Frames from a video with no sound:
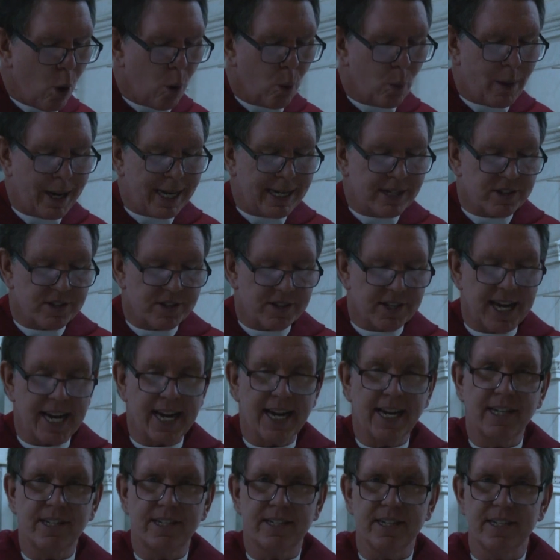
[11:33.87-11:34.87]
we
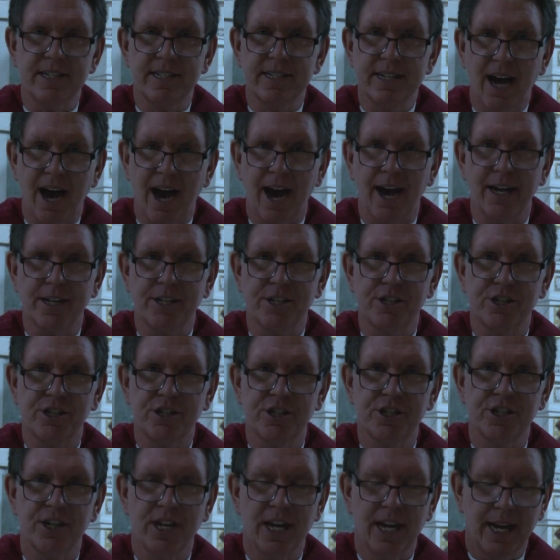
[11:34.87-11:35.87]
seek to
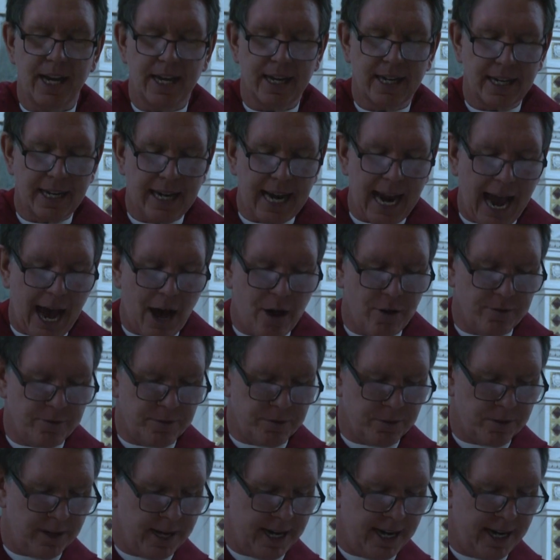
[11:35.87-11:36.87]
touch
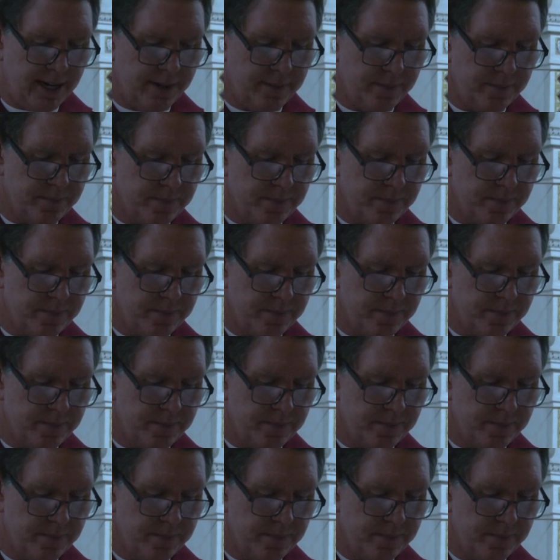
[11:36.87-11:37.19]
Calvary.